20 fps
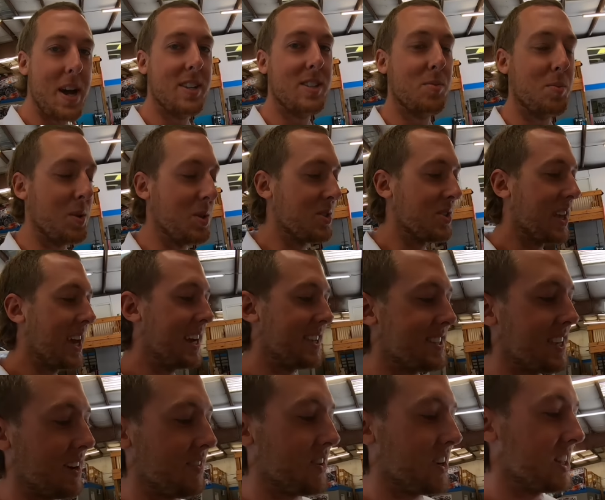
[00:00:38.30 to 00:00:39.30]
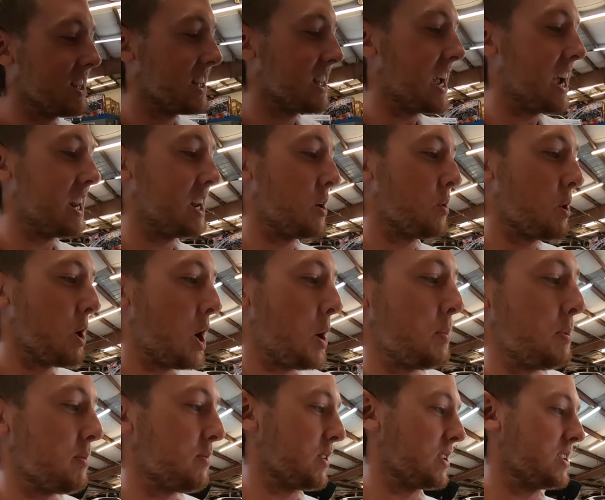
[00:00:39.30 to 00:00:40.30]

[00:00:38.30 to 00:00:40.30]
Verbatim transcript: pounds of boost last time we are on the dyno. We're hoping